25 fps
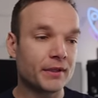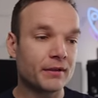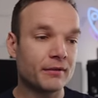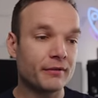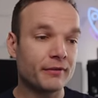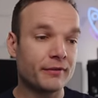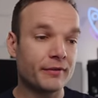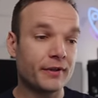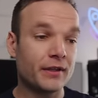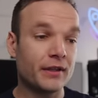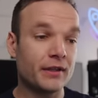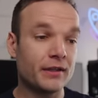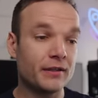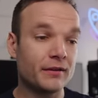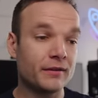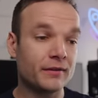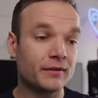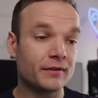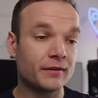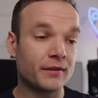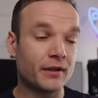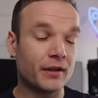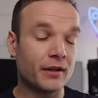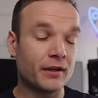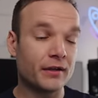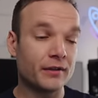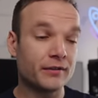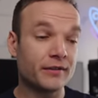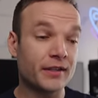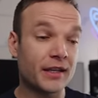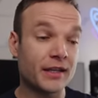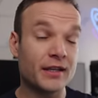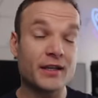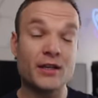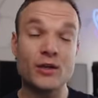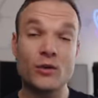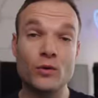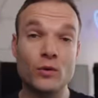Fees are
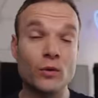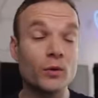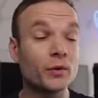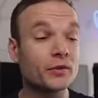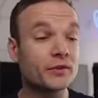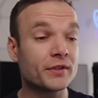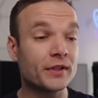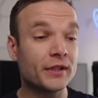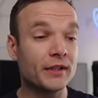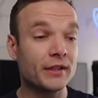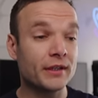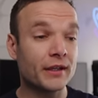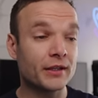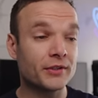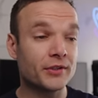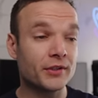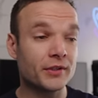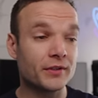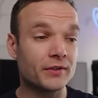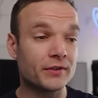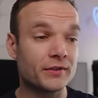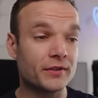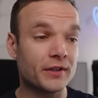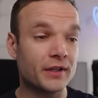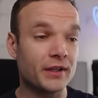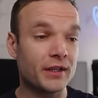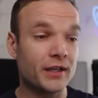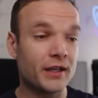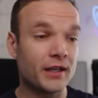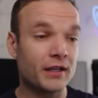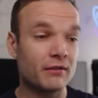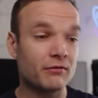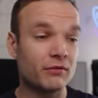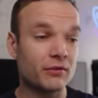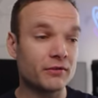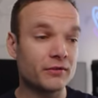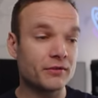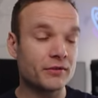taken quarterly, as you can see
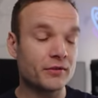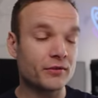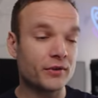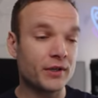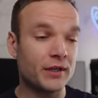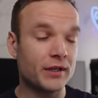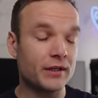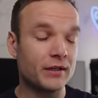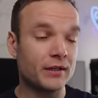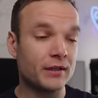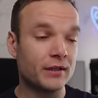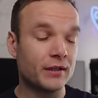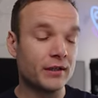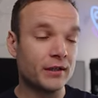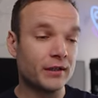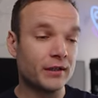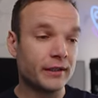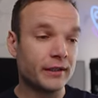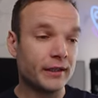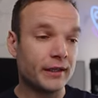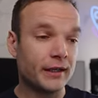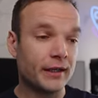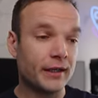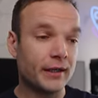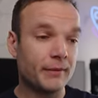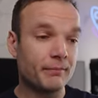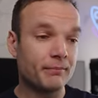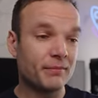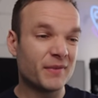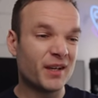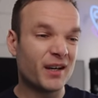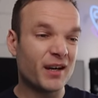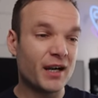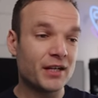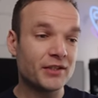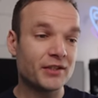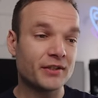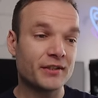here on screen.
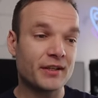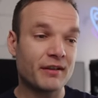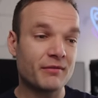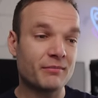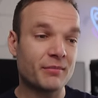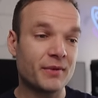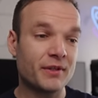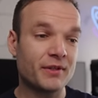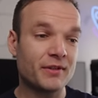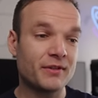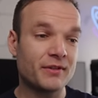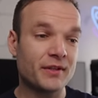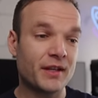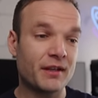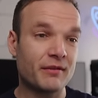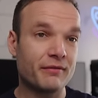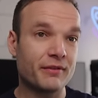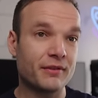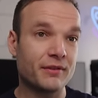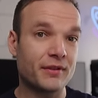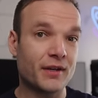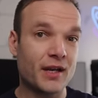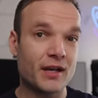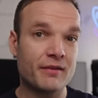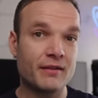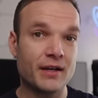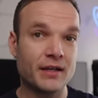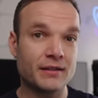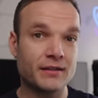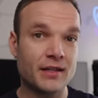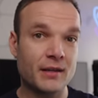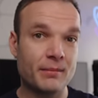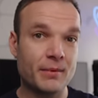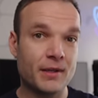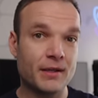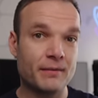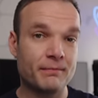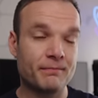I just have mine set for direct
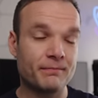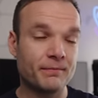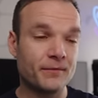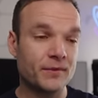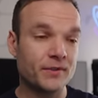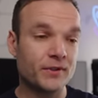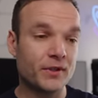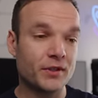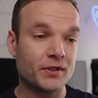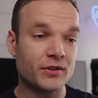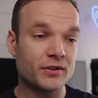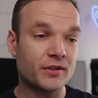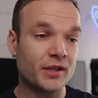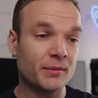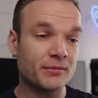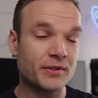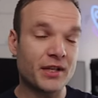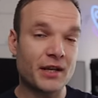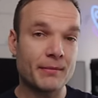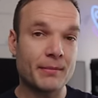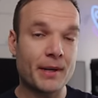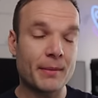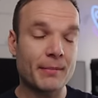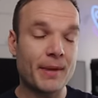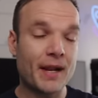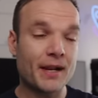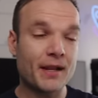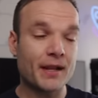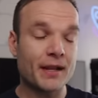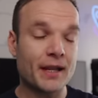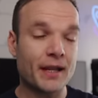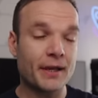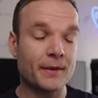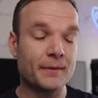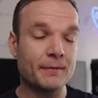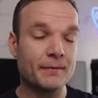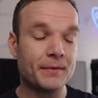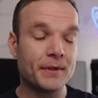debit, so it just comes out of my bank
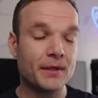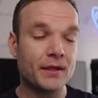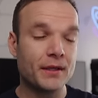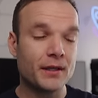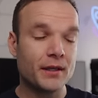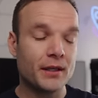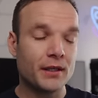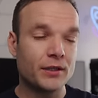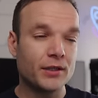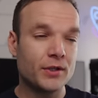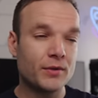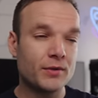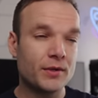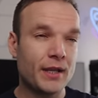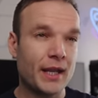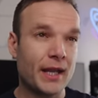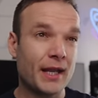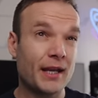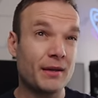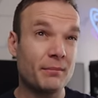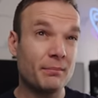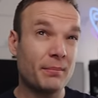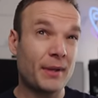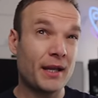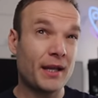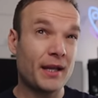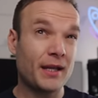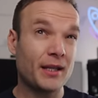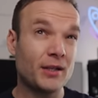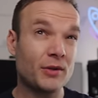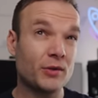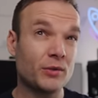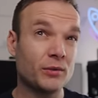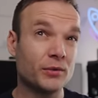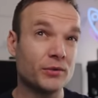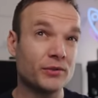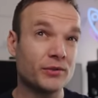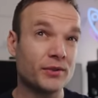account. You can pay
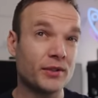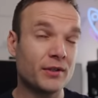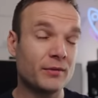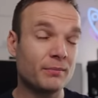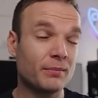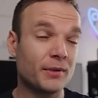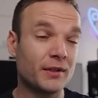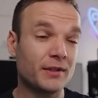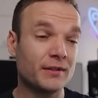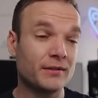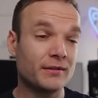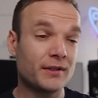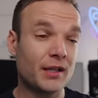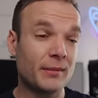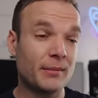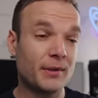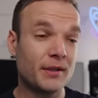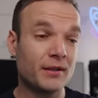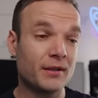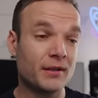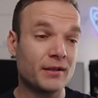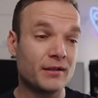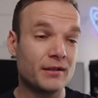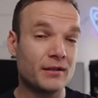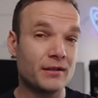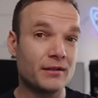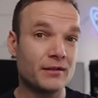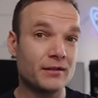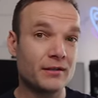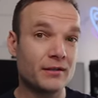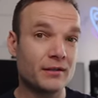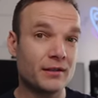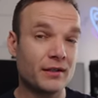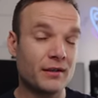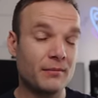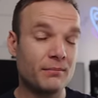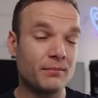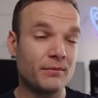also by debit card,
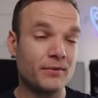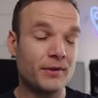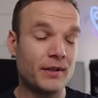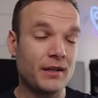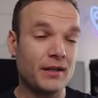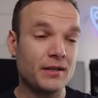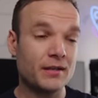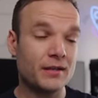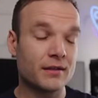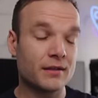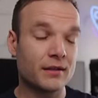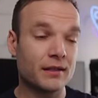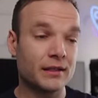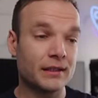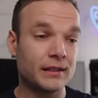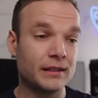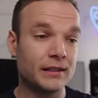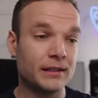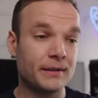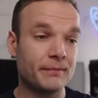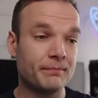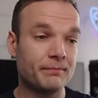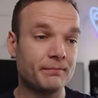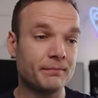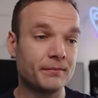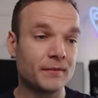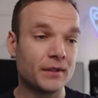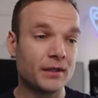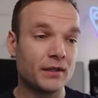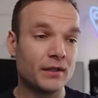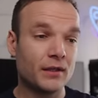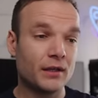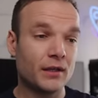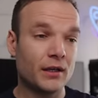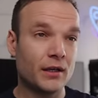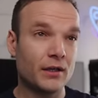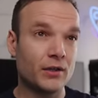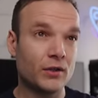I think, and
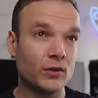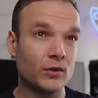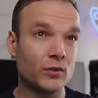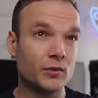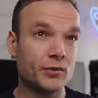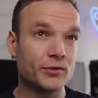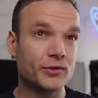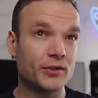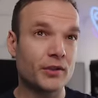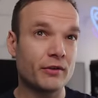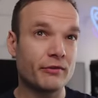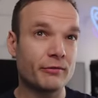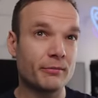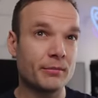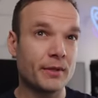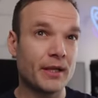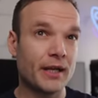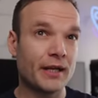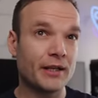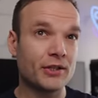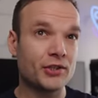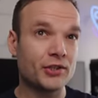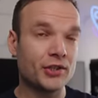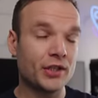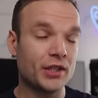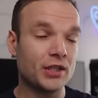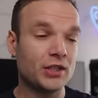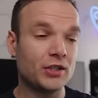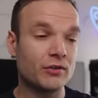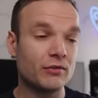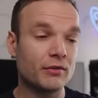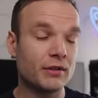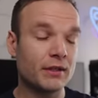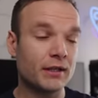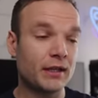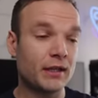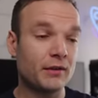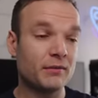also from cash in your
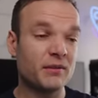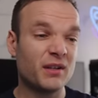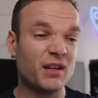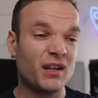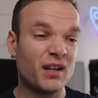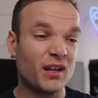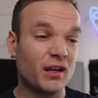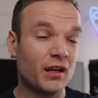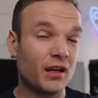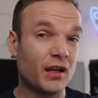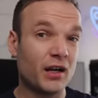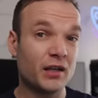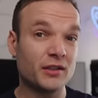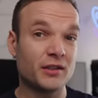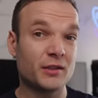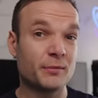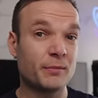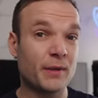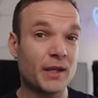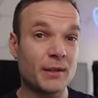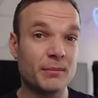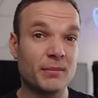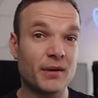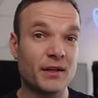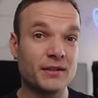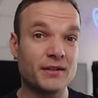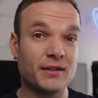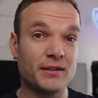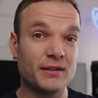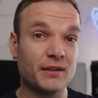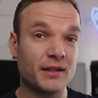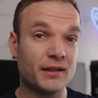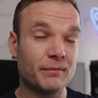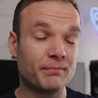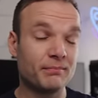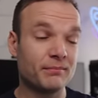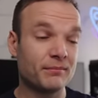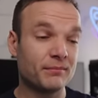account. I just pay by
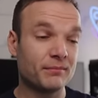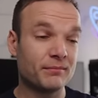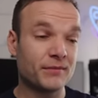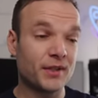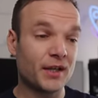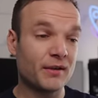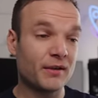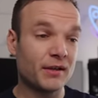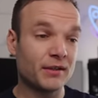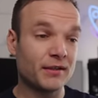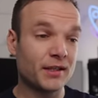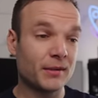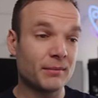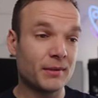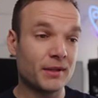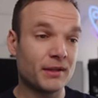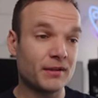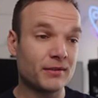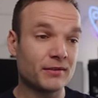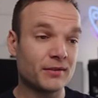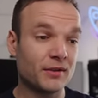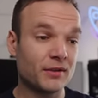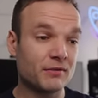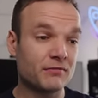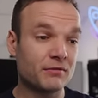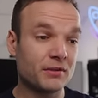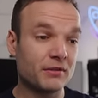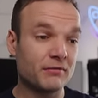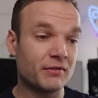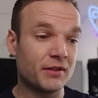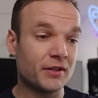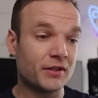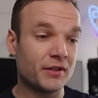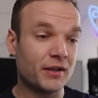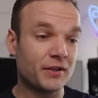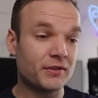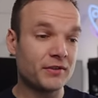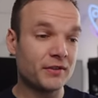direct debit, so it's really,
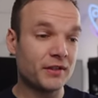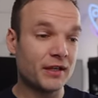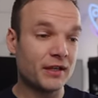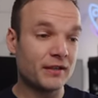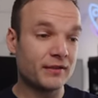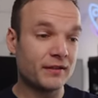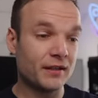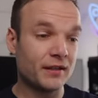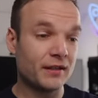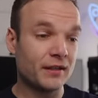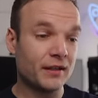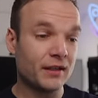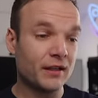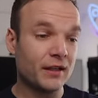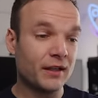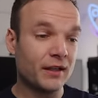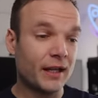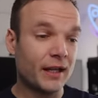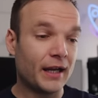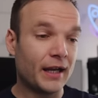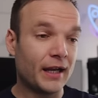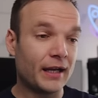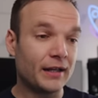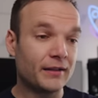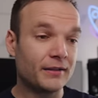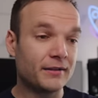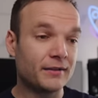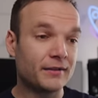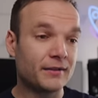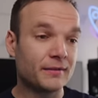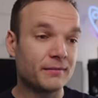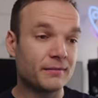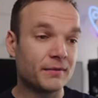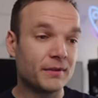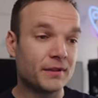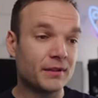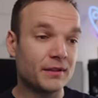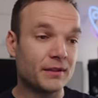really nice and easy. And
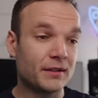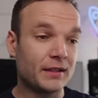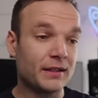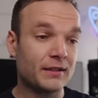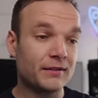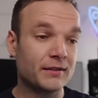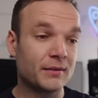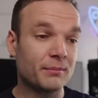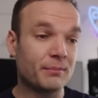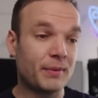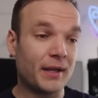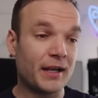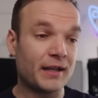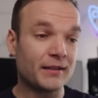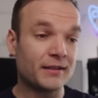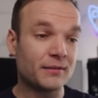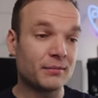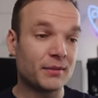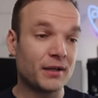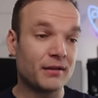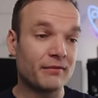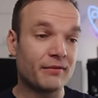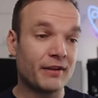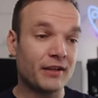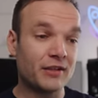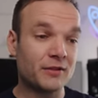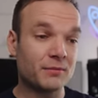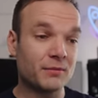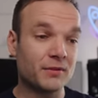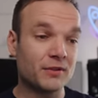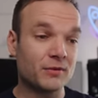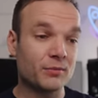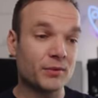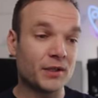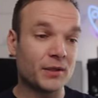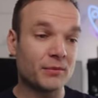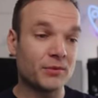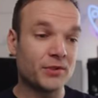at least compared to my
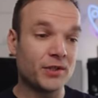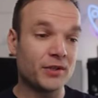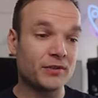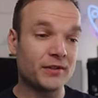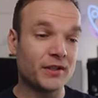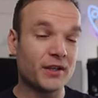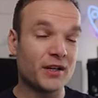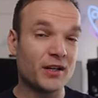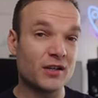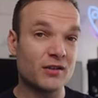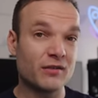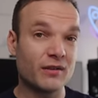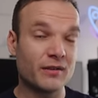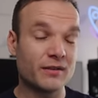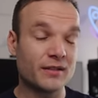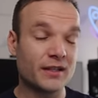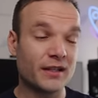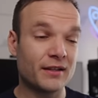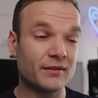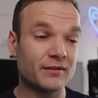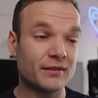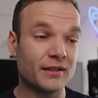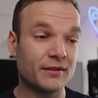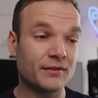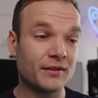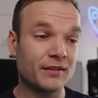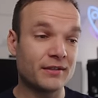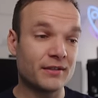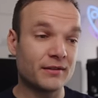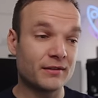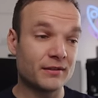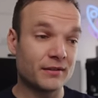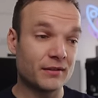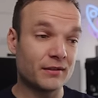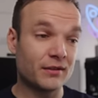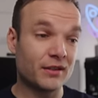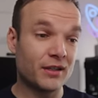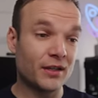investments when I was using Hargreaves Lansdown, this
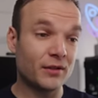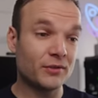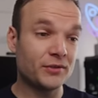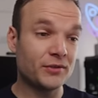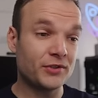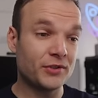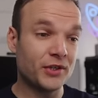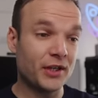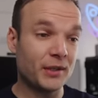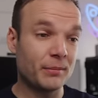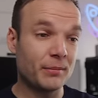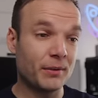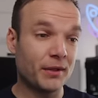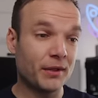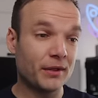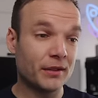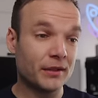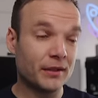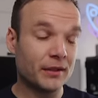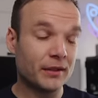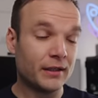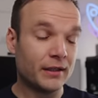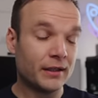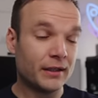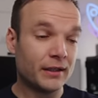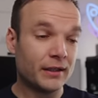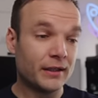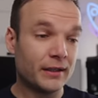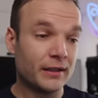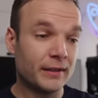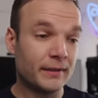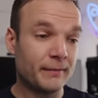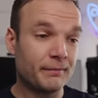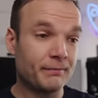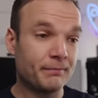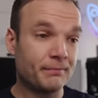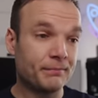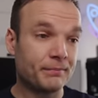is loads cheaper.
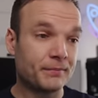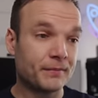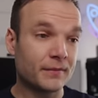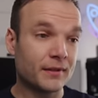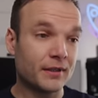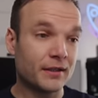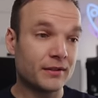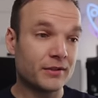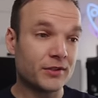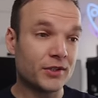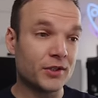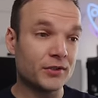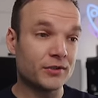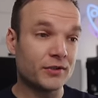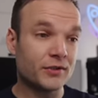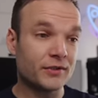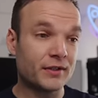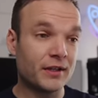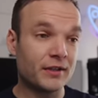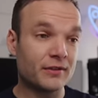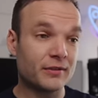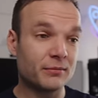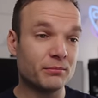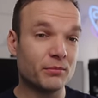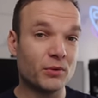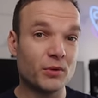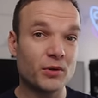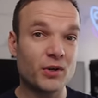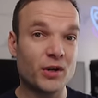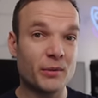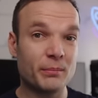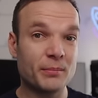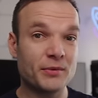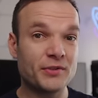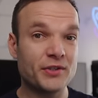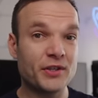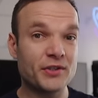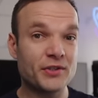It's good to see some more
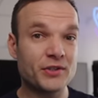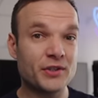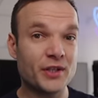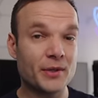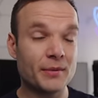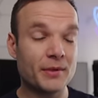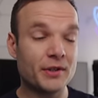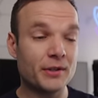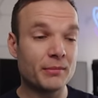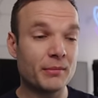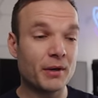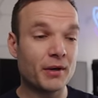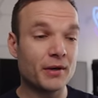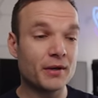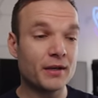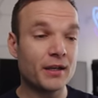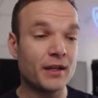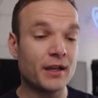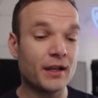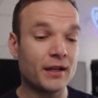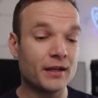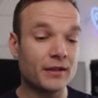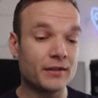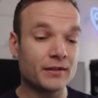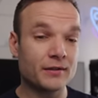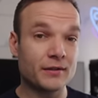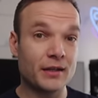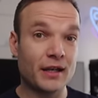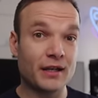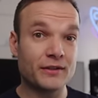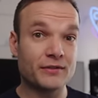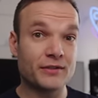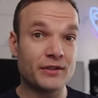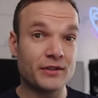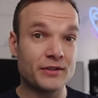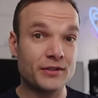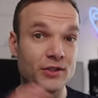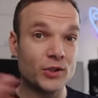competition though in the market, and
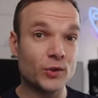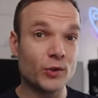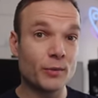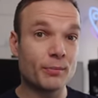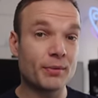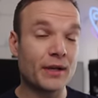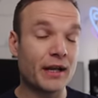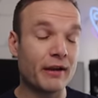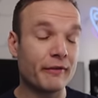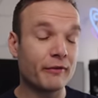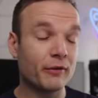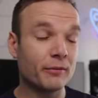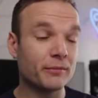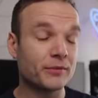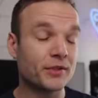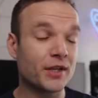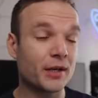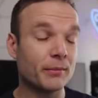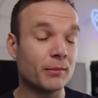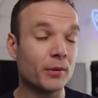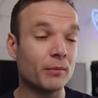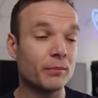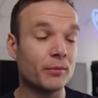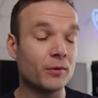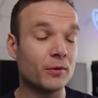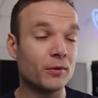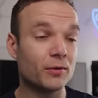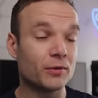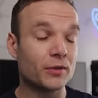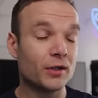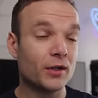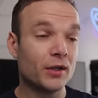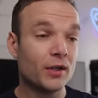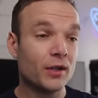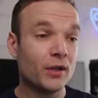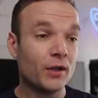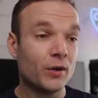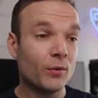as these newer platforms come on board,
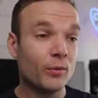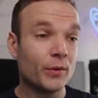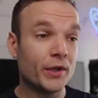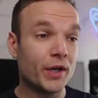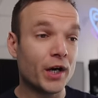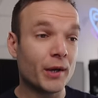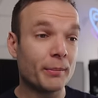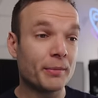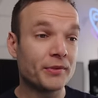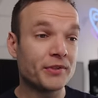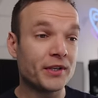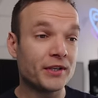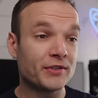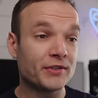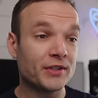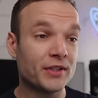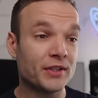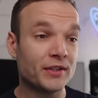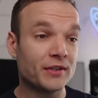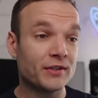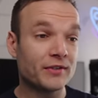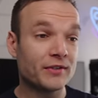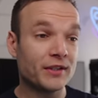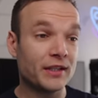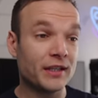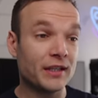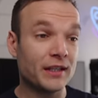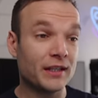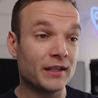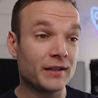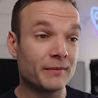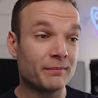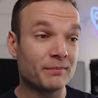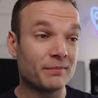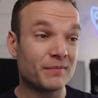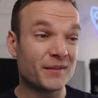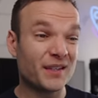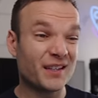we are potentially going to see
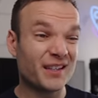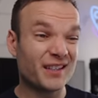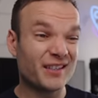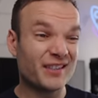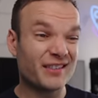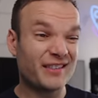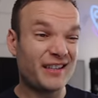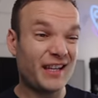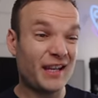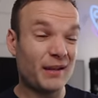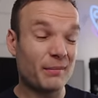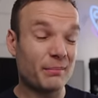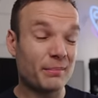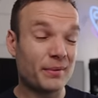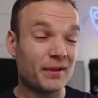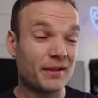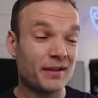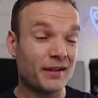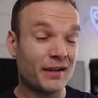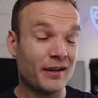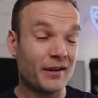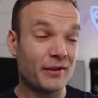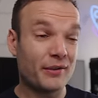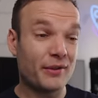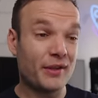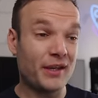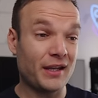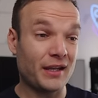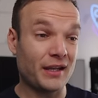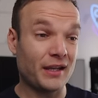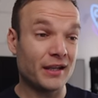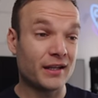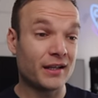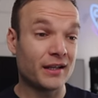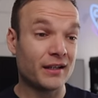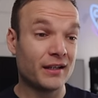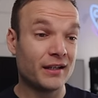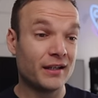a sip, I
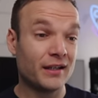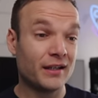think,